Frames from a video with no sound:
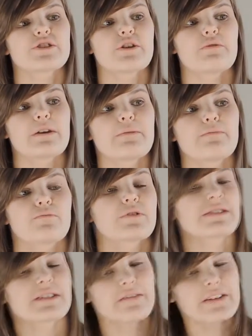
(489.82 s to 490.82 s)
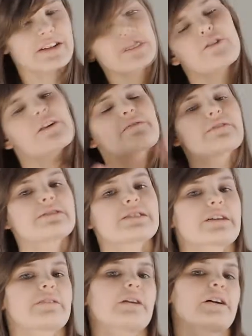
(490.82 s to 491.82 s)
So once I've actually got everything
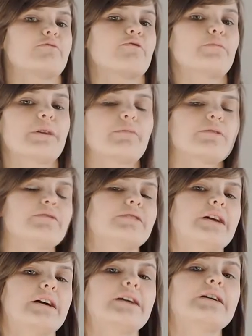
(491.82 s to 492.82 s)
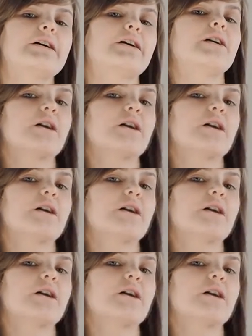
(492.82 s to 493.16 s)
together, I will be uploading a